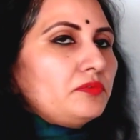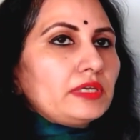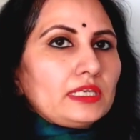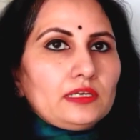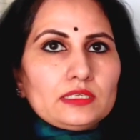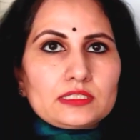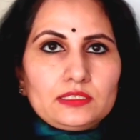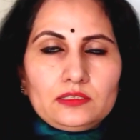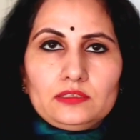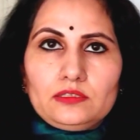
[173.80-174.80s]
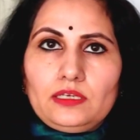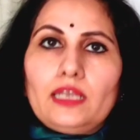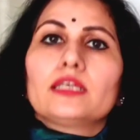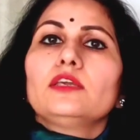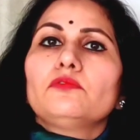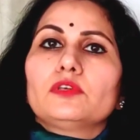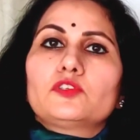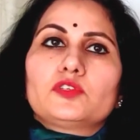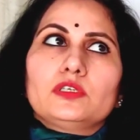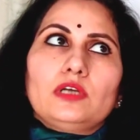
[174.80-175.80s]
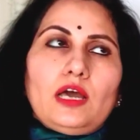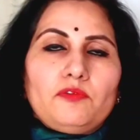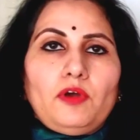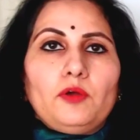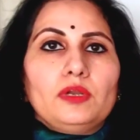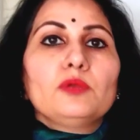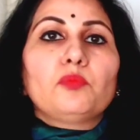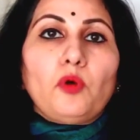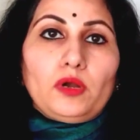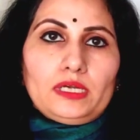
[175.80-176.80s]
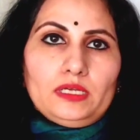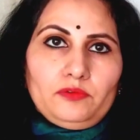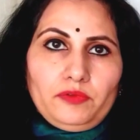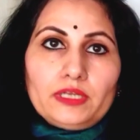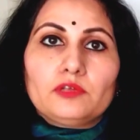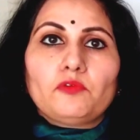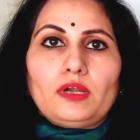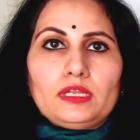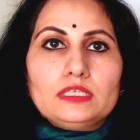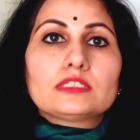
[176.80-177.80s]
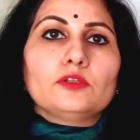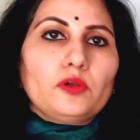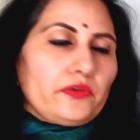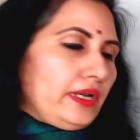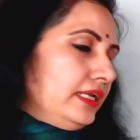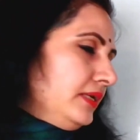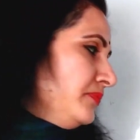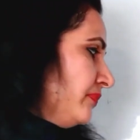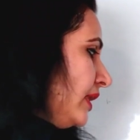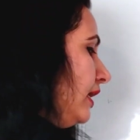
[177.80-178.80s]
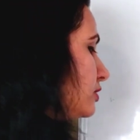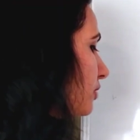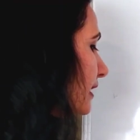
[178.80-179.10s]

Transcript: we can consider the algae which are found in pond where the water is not running. So